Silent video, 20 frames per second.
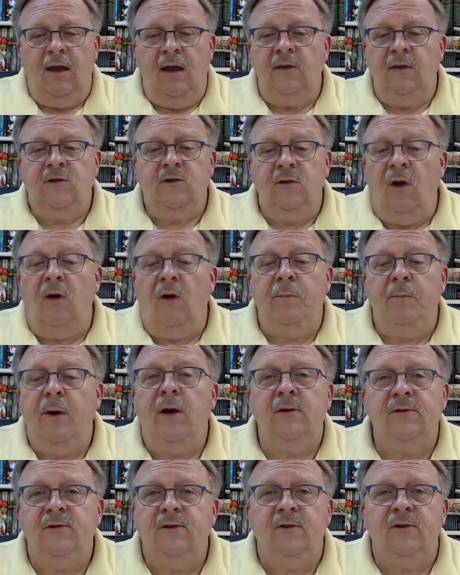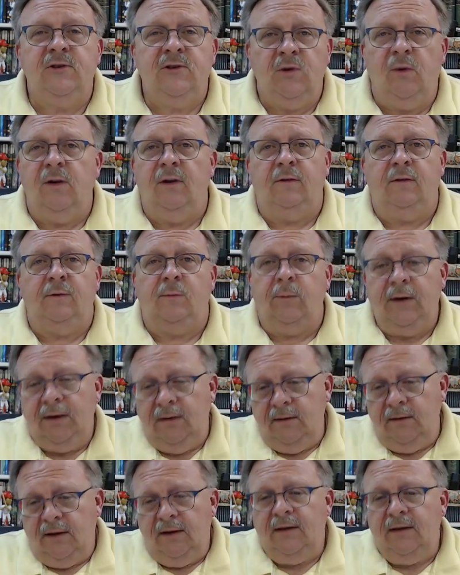It's your own personal choice.
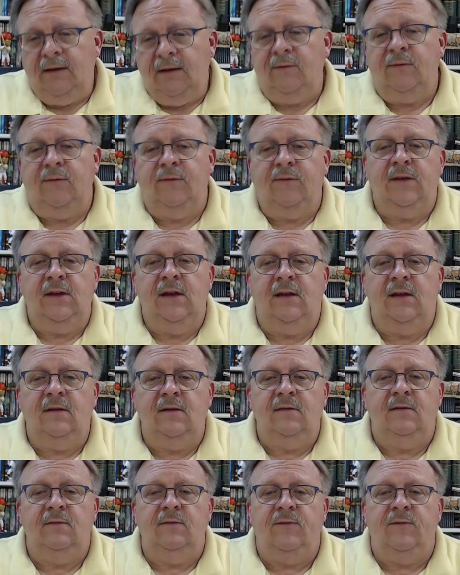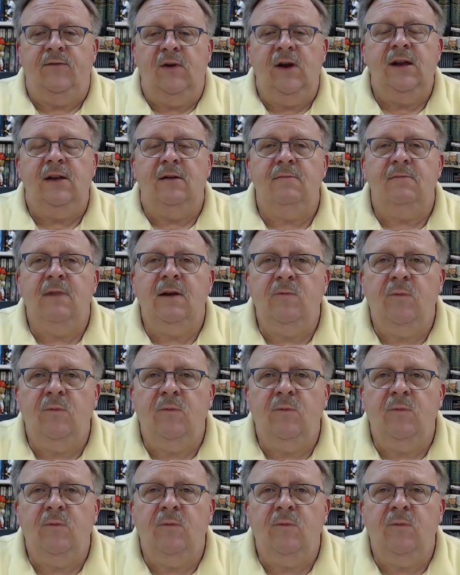We live in freedom,